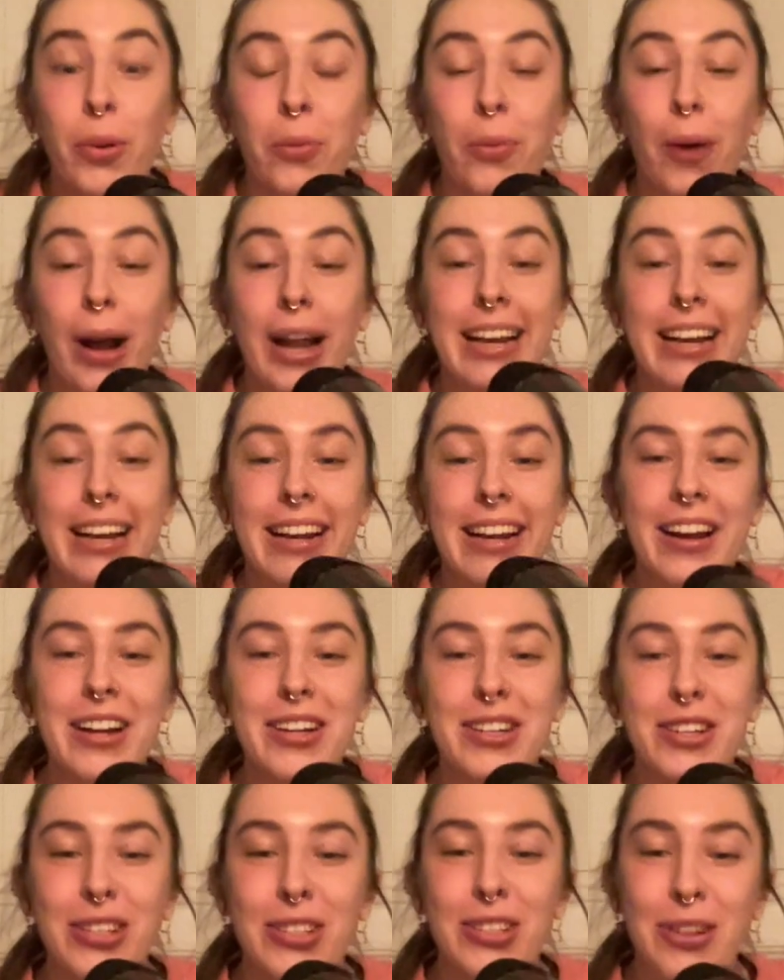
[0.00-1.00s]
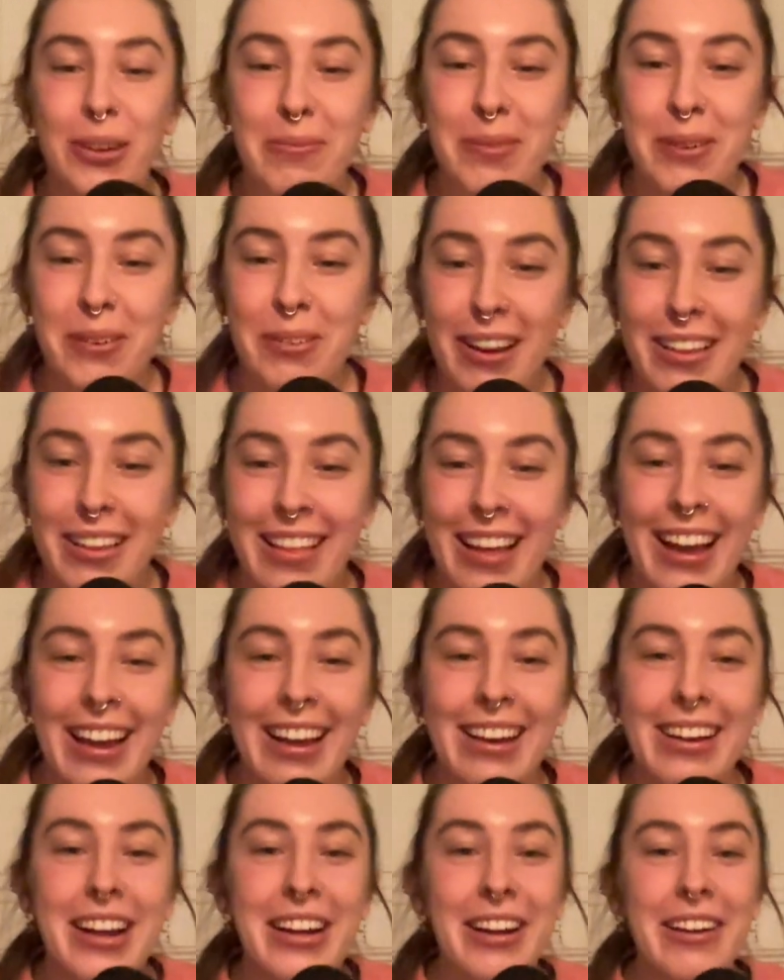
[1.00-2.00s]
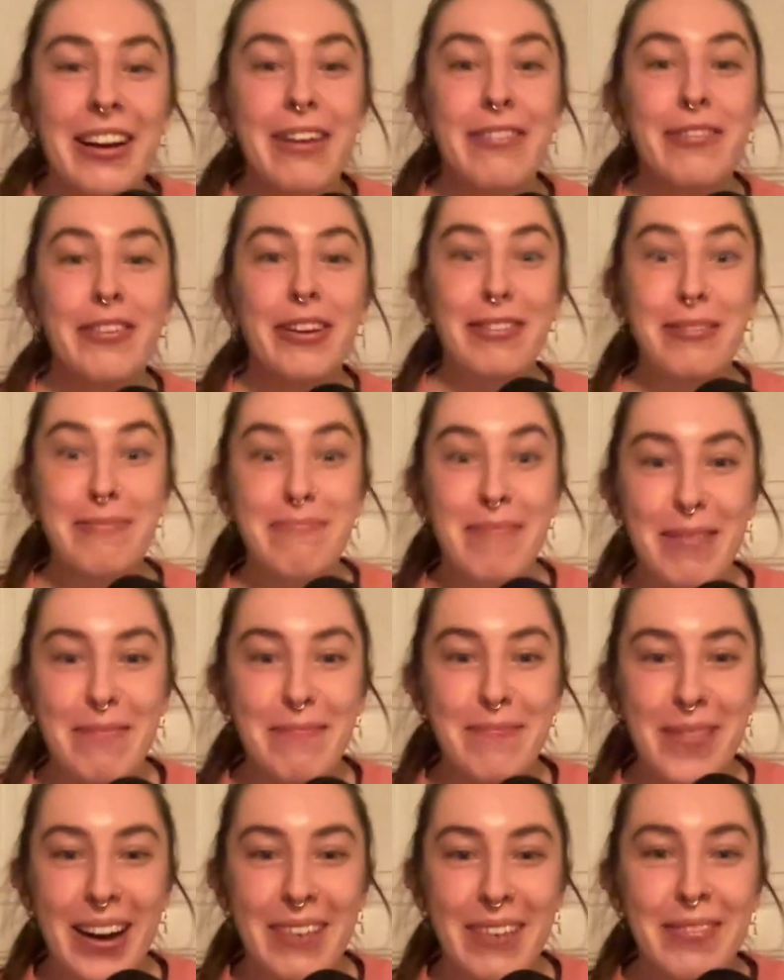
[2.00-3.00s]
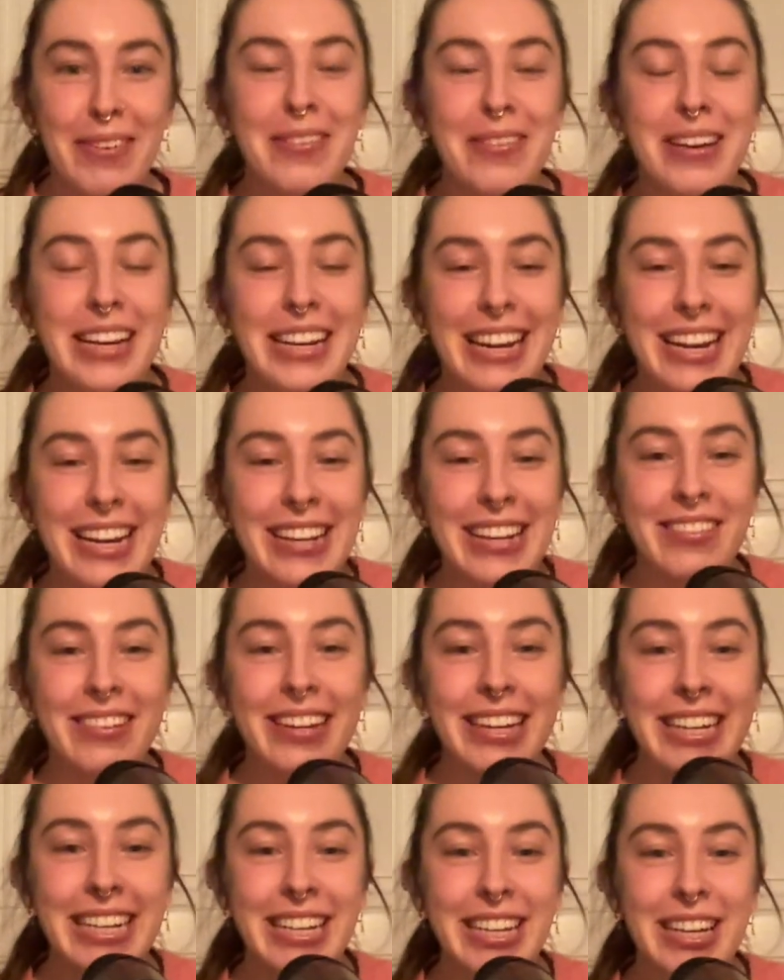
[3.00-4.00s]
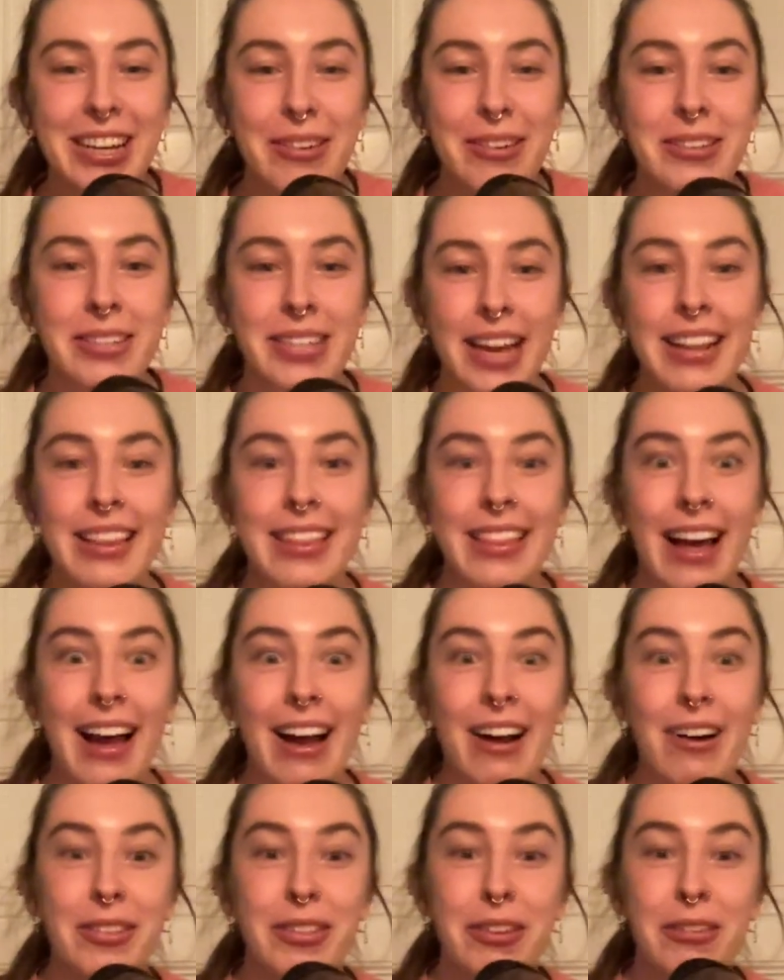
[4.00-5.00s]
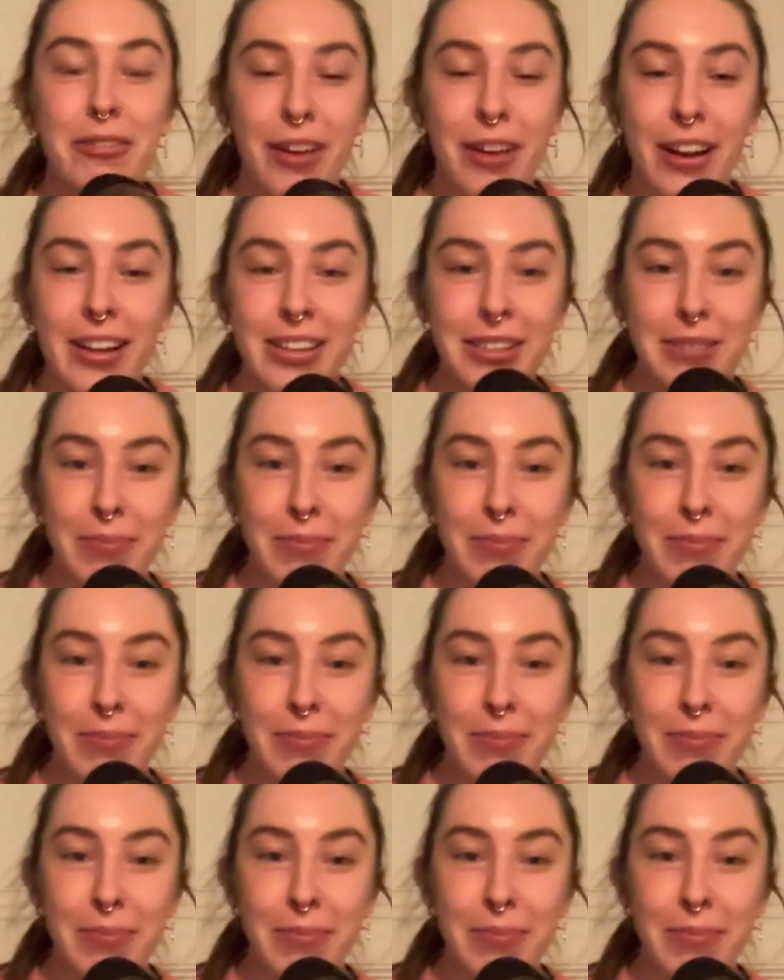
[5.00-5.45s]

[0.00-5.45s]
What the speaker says: wait, can I just stop you right there? I don't know if you remember, but you said that on the first podcast.